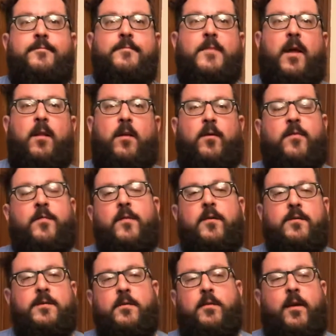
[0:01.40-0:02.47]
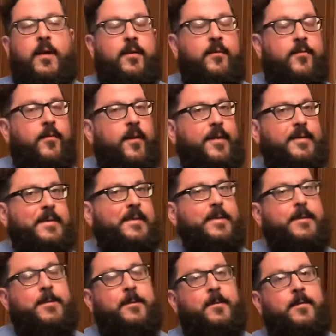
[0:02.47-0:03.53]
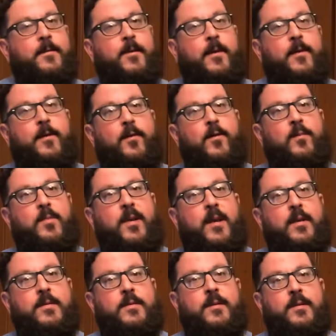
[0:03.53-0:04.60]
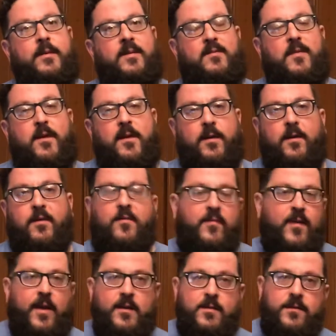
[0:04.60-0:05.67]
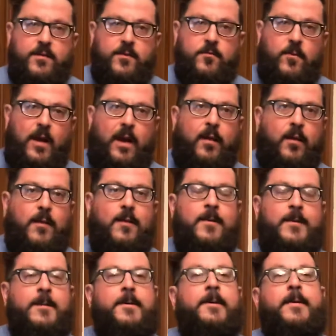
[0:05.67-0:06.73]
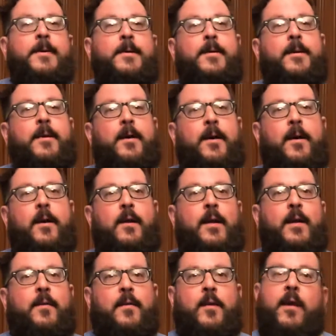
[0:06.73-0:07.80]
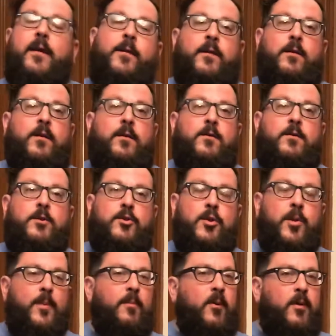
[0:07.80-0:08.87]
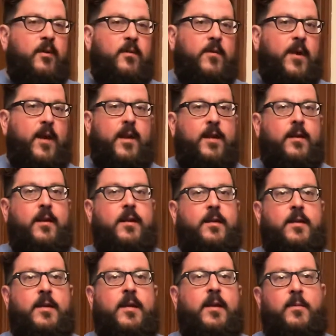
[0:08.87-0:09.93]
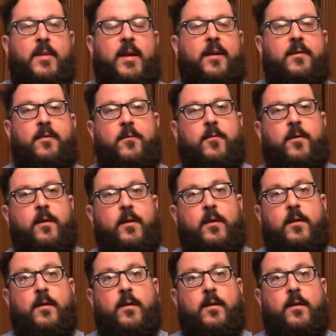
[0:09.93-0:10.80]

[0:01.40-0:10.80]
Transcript: Hello first year writing friends. I hope that this video finds you well and that you're super motivated to get back to work